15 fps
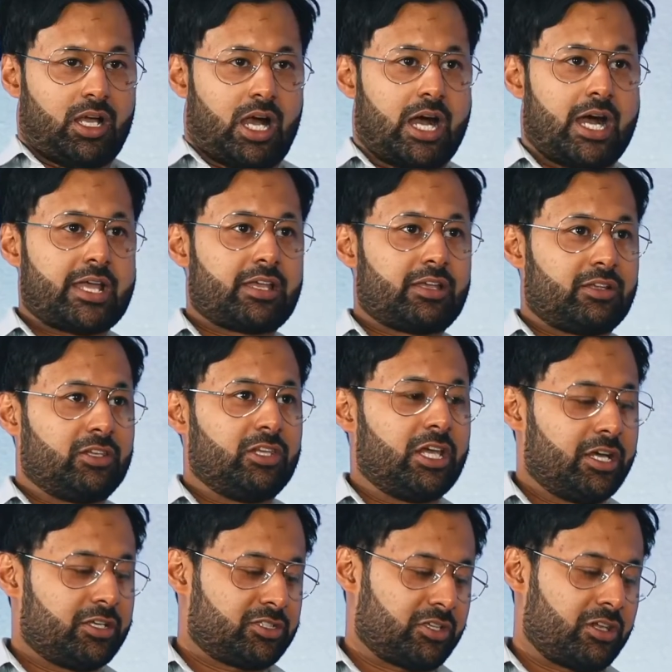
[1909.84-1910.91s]
I
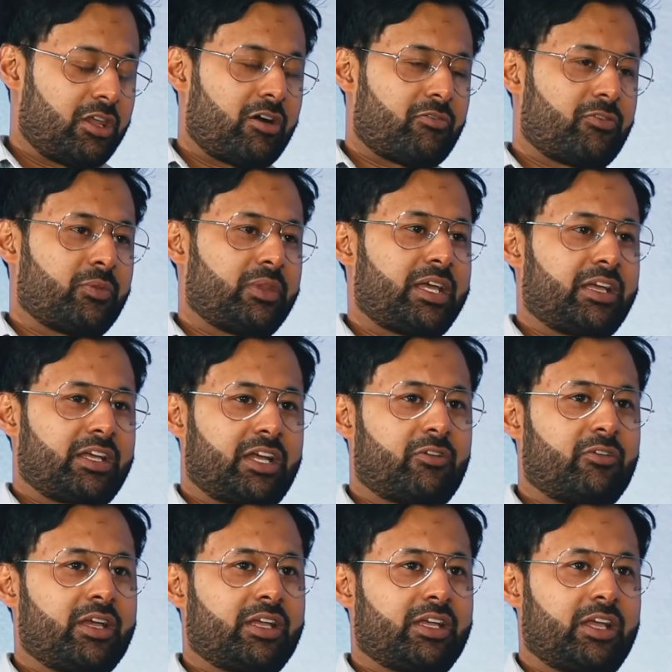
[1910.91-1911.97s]
learned a lot from there.
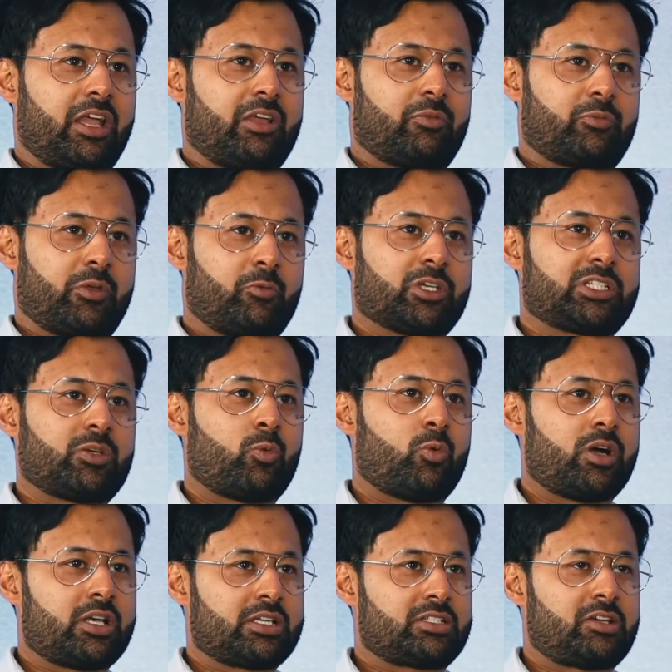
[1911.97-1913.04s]
It was the
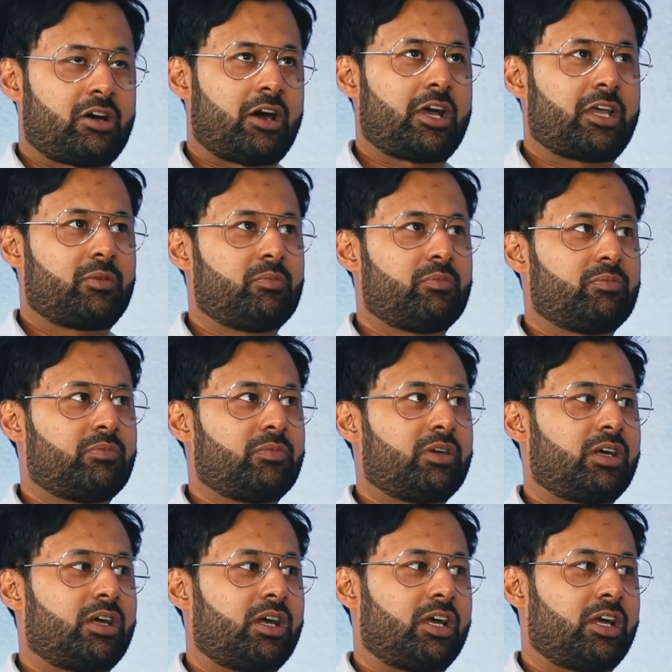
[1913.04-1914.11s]
worst time.
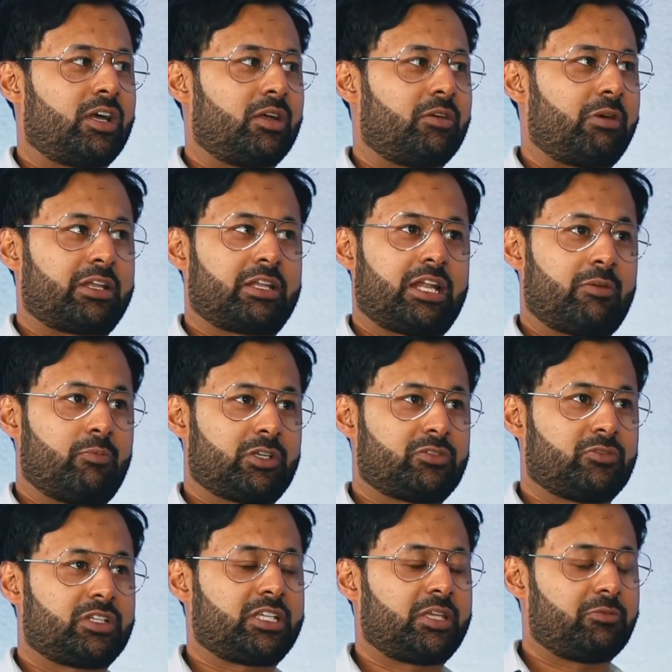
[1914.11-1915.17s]
I didn't have much
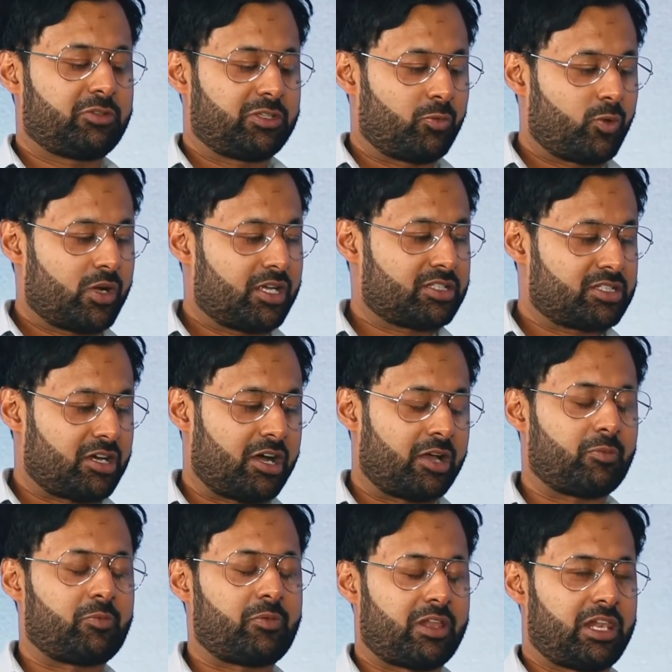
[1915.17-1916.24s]
of a team. It was the worst
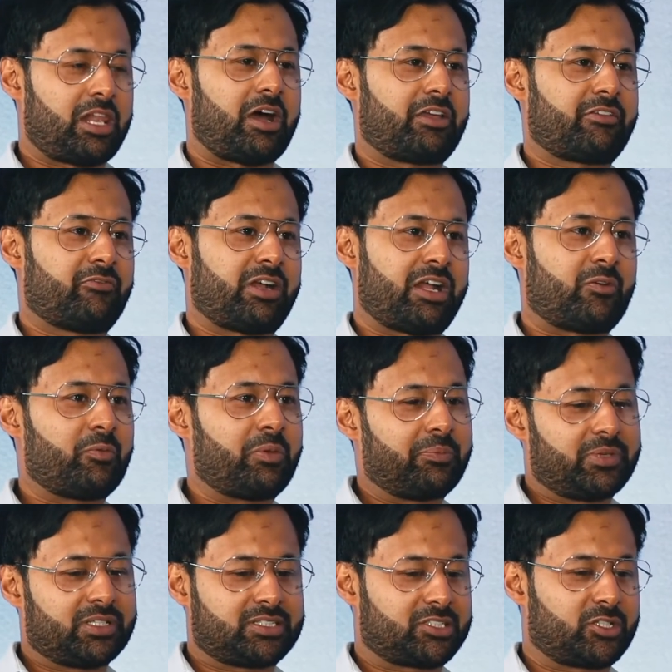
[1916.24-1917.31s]
time of my life when I
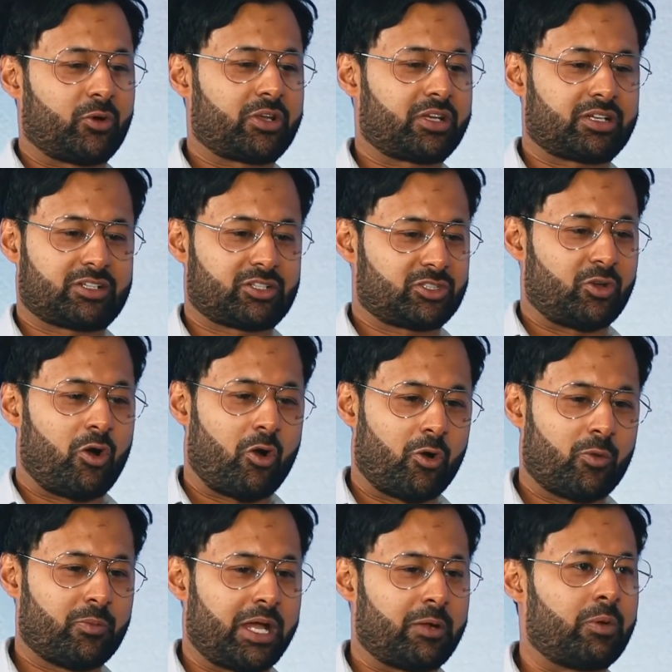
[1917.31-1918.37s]
remember going home